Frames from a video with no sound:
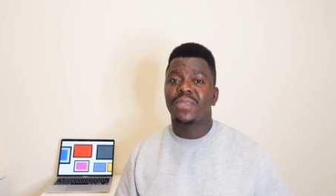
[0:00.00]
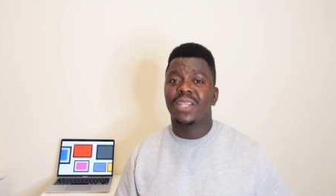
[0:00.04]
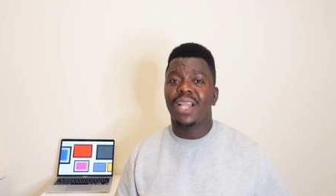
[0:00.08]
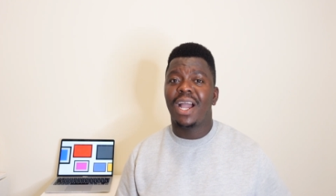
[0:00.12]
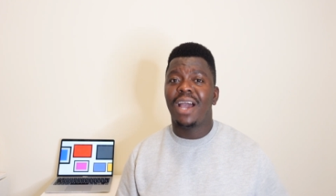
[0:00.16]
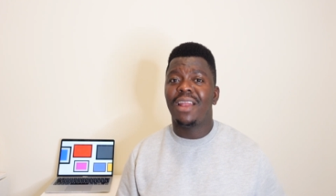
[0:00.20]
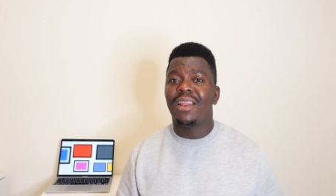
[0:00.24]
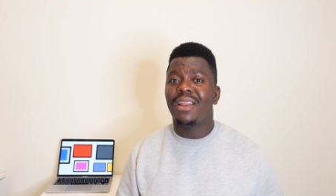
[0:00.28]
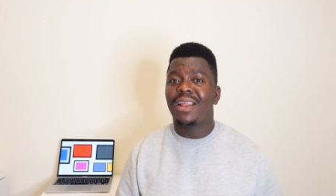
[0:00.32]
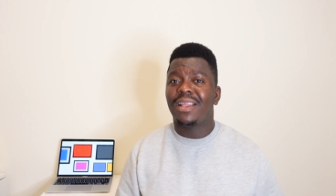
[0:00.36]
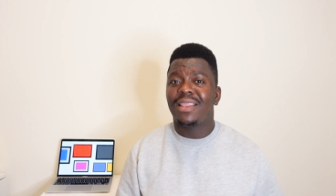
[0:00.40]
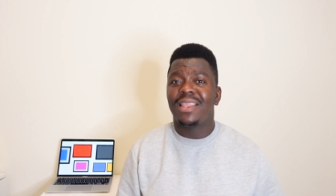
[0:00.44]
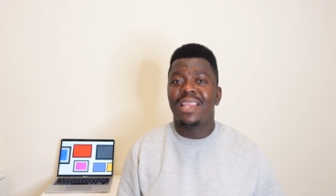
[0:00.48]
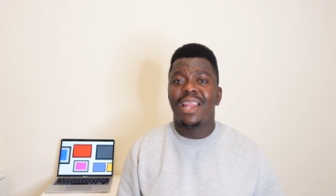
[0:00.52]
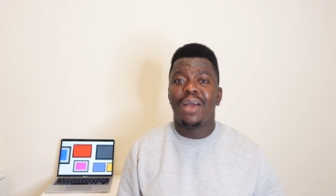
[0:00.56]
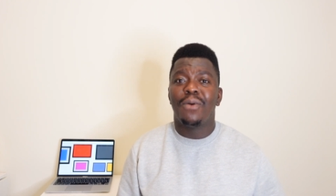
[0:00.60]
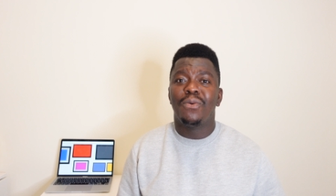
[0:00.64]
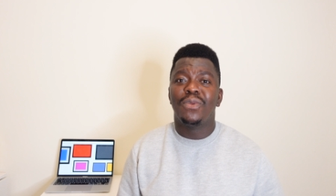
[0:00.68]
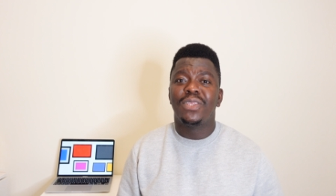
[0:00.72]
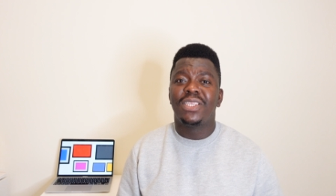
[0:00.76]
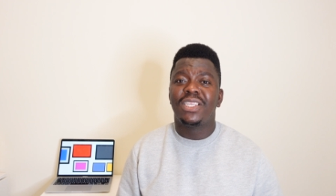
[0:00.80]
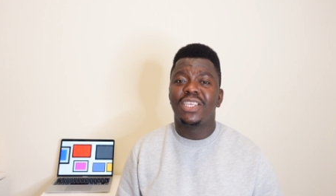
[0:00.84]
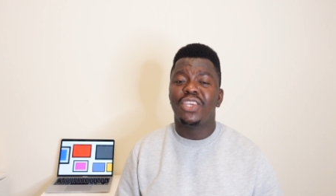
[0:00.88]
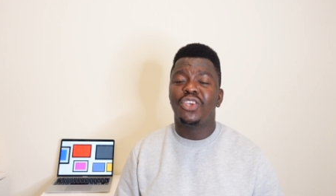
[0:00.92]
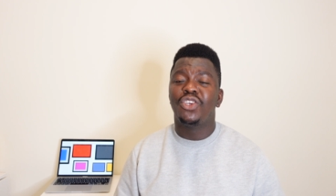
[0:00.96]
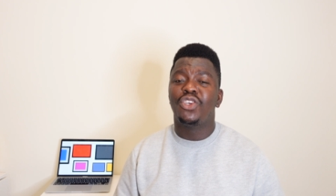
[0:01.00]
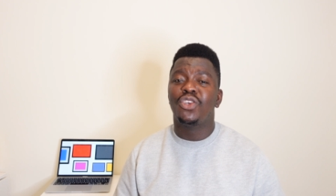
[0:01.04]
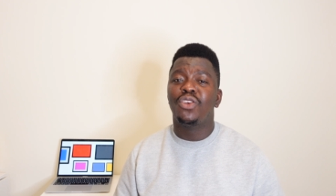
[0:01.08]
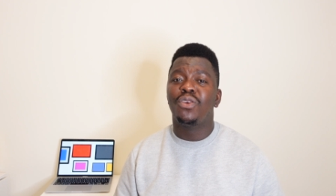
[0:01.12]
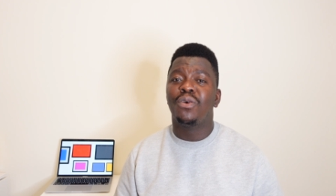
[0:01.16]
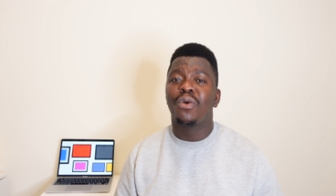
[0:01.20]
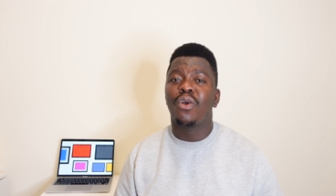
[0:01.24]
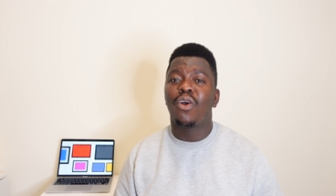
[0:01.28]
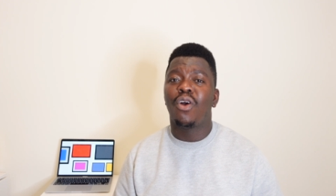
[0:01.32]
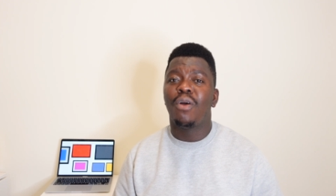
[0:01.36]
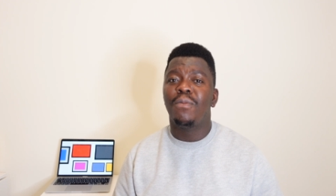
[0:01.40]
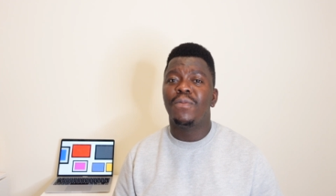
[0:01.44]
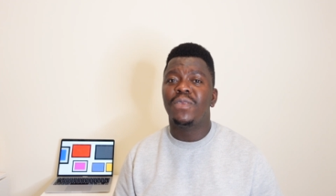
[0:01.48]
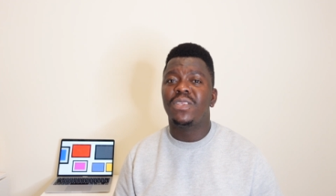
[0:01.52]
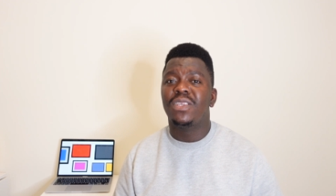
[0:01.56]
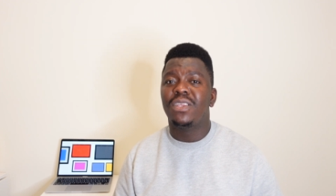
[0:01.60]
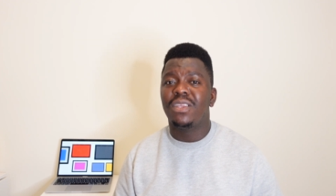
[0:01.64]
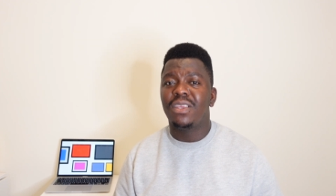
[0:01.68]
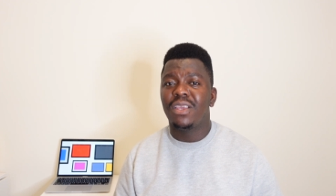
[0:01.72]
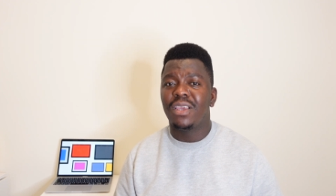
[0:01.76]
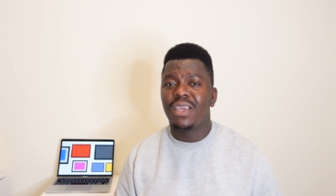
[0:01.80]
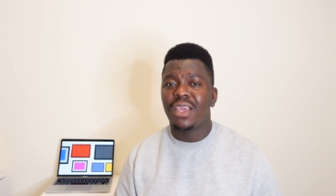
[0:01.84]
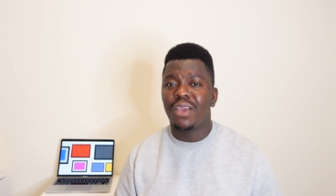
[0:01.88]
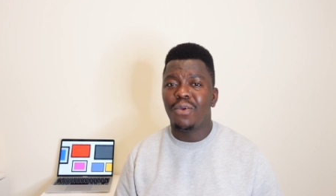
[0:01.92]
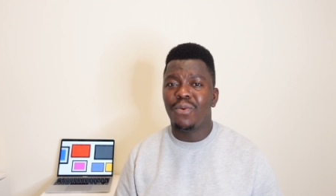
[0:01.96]
Another thing I would say you shouldn't come into
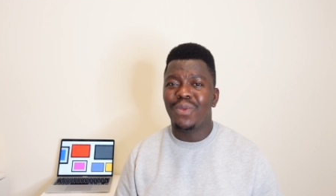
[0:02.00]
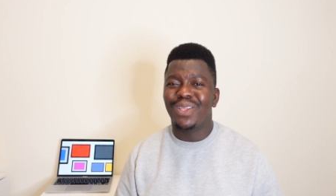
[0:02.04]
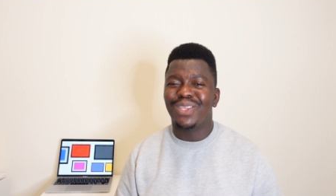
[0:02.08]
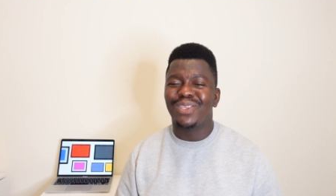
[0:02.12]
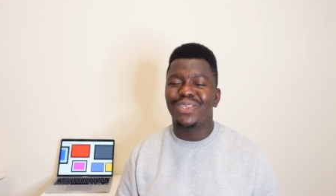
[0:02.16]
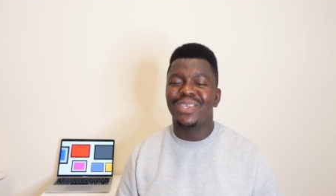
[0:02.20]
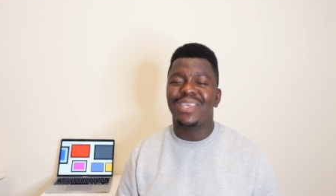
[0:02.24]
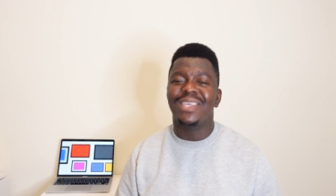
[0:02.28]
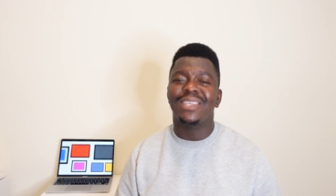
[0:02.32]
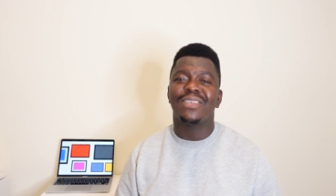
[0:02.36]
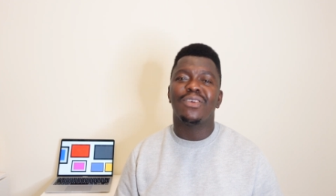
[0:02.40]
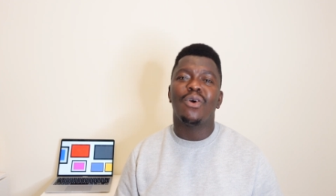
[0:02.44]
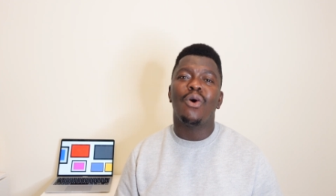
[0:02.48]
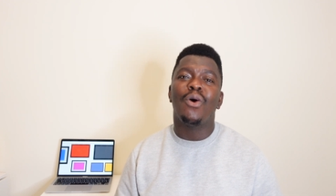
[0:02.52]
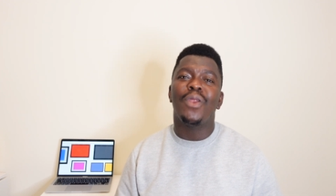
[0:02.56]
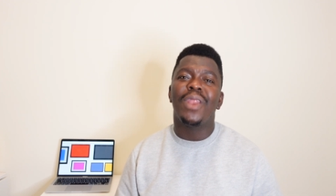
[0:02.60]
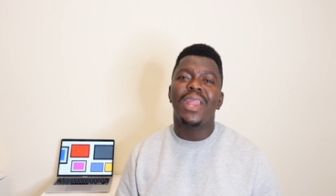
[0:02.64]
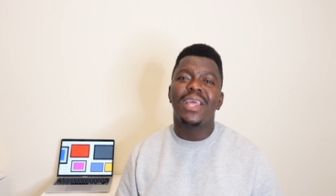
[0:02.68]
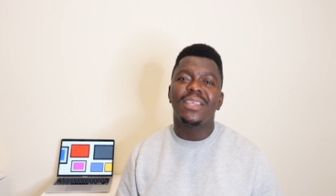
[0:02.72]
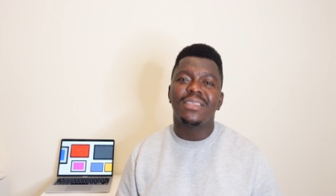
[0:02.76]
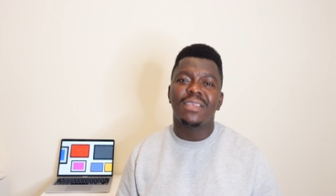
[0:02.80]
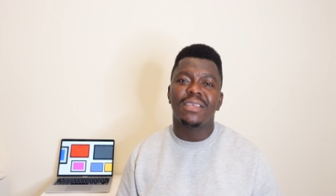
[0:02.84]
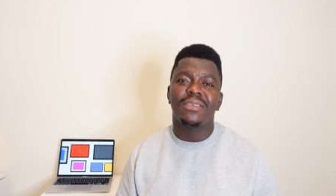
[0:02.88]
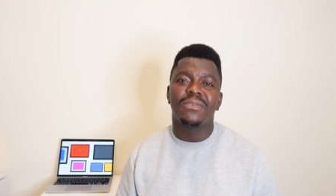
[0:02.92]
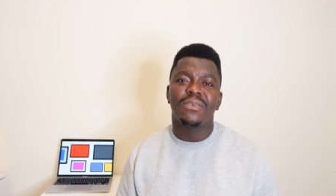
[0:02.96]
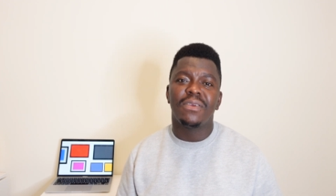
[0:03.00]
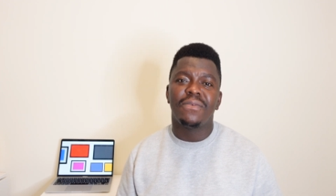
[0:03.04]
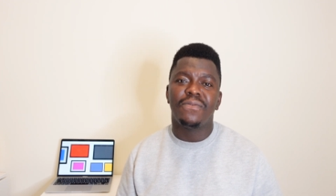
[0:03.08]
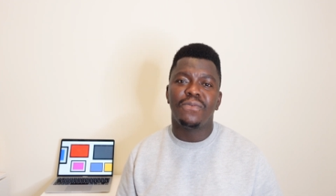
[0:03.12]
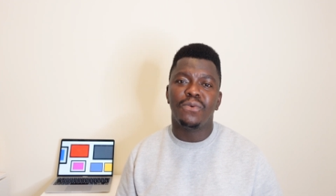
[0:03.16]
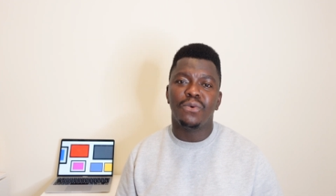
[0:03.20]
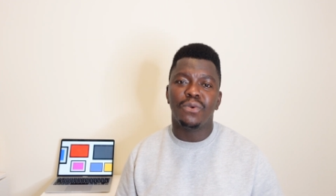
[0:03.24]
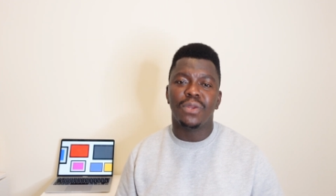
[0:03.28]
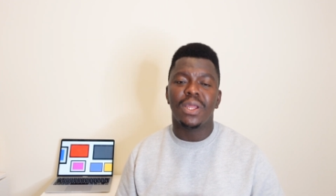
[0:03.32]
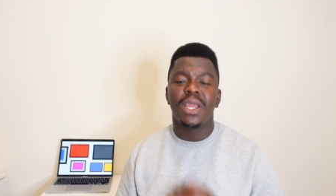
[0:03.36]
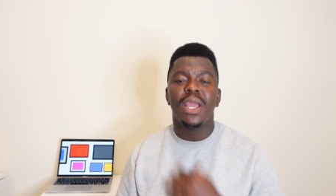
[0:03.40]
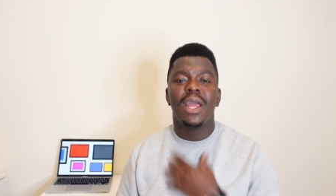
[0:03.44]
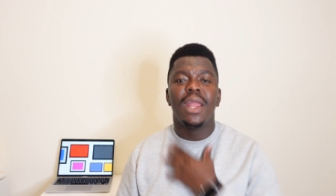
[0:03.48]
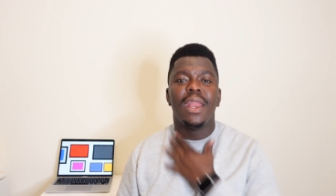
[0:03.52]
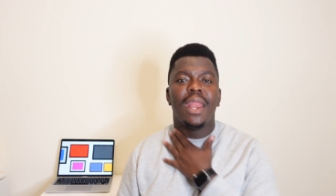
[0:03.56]
the UK with is unnecessary food.